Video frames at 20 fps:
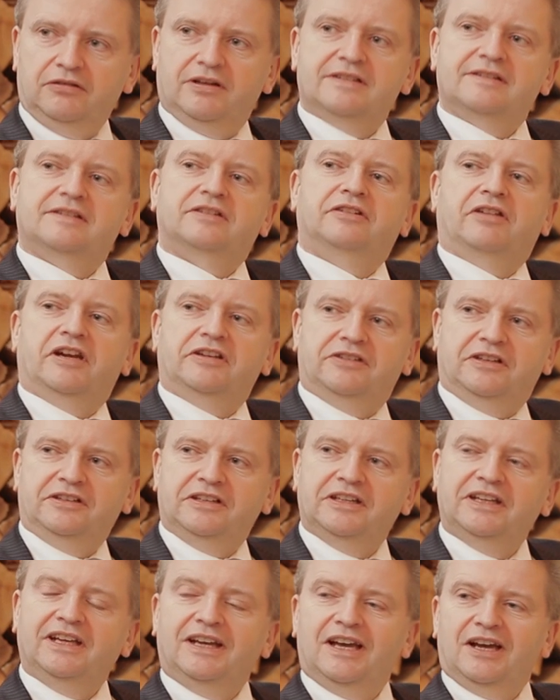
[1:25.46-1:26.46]
US
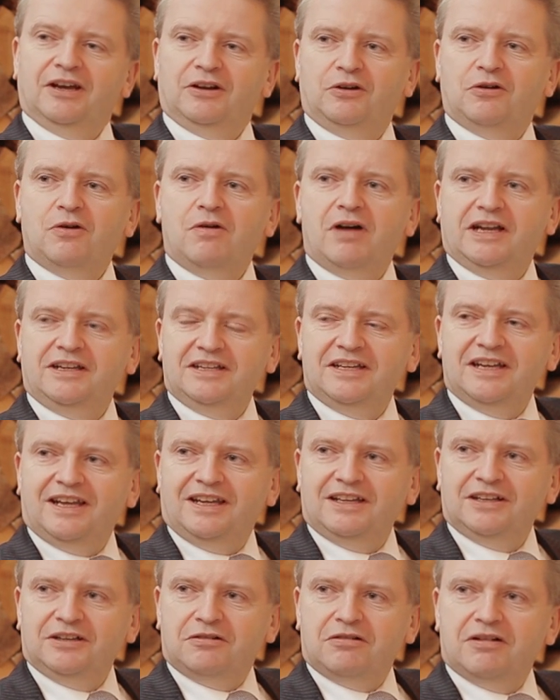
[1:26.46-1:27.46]
Treasury,
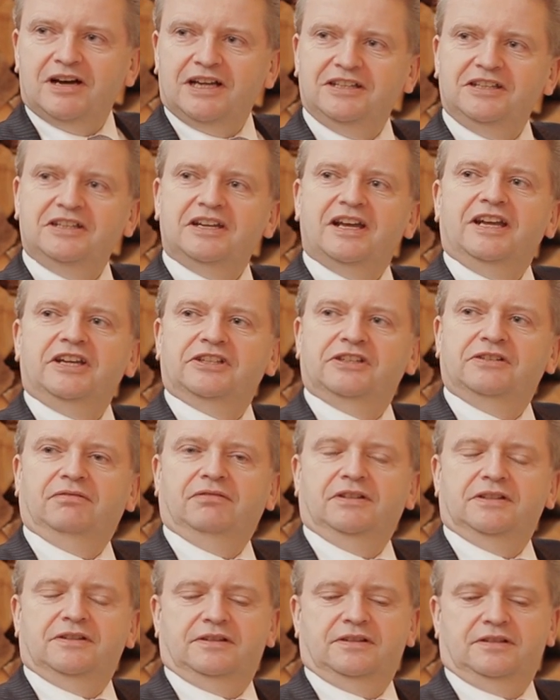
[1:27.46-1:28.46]
in coordination
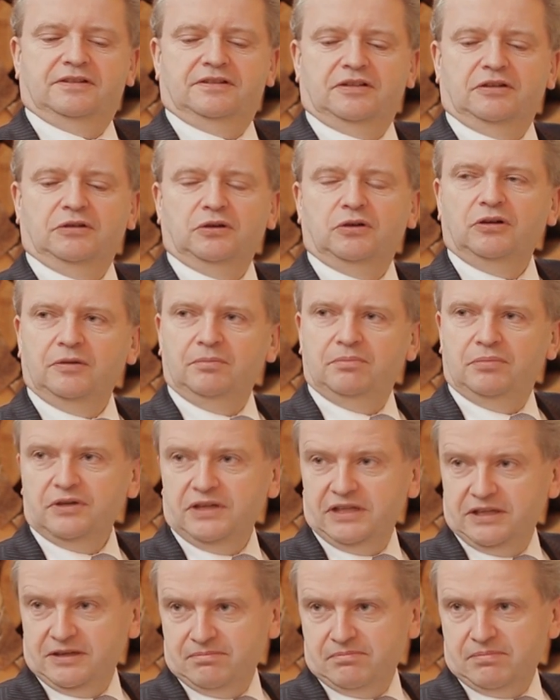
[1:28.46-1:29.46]
with so-called
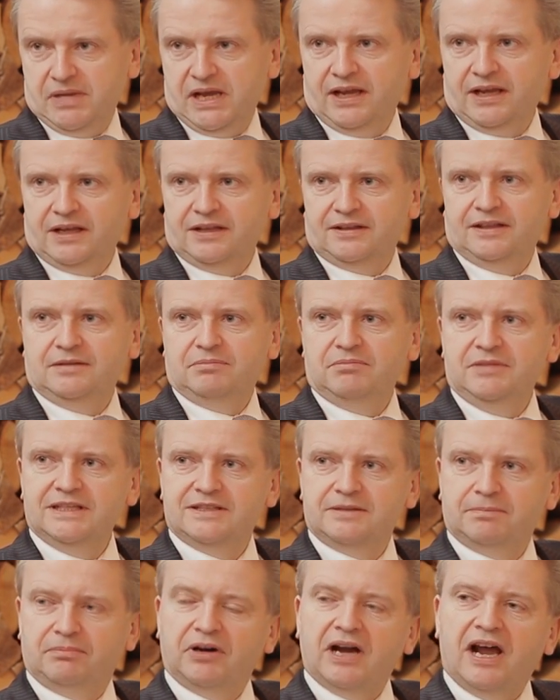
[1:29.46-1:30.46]
bullion bank, that means
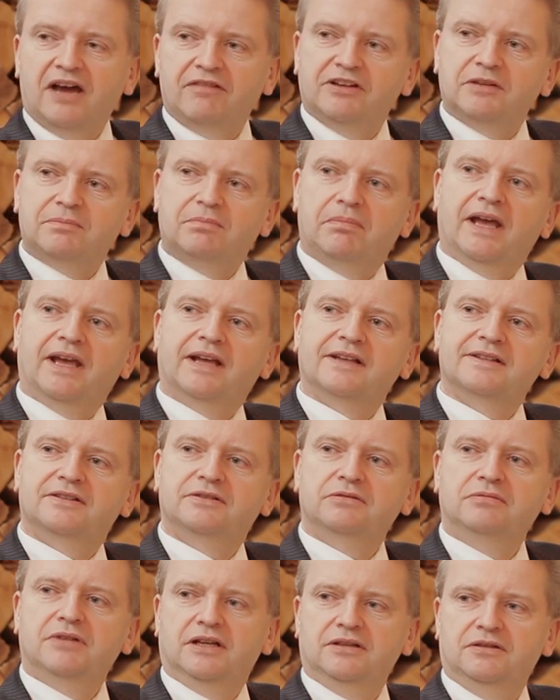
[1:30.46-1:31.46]
private banks
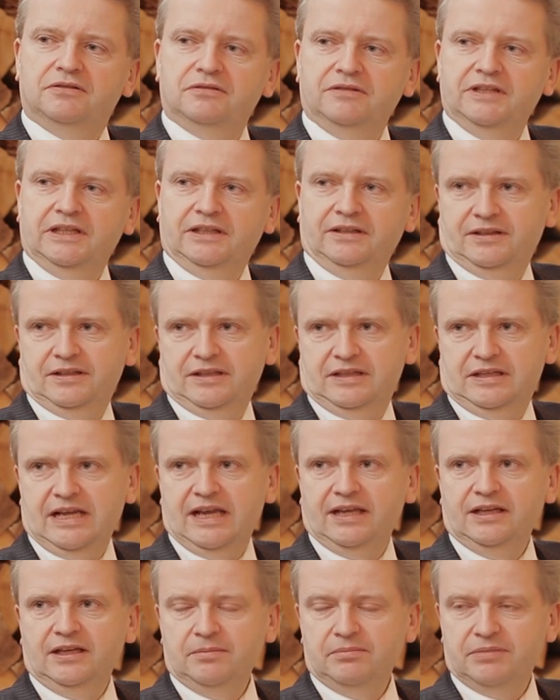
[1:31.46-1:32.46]
who are doing the
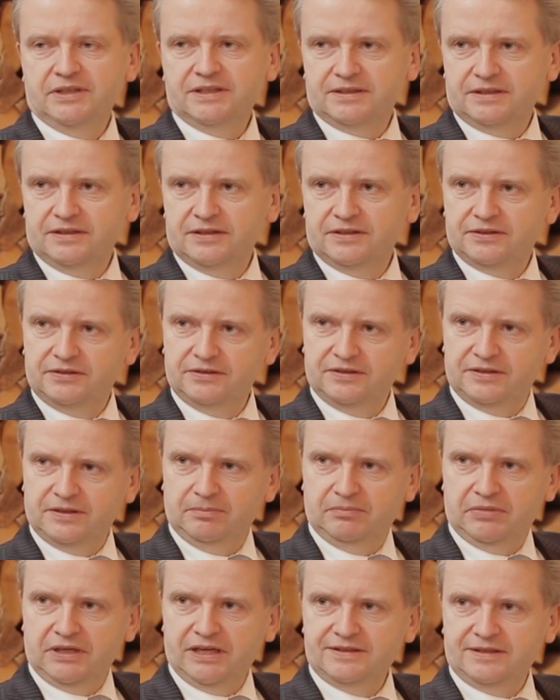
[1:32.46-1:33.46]
daily business to
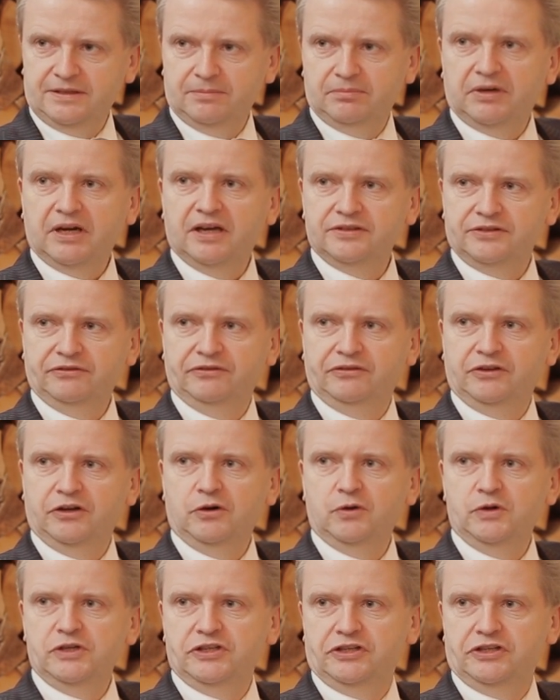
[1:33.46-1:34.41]
suppress the price of gold.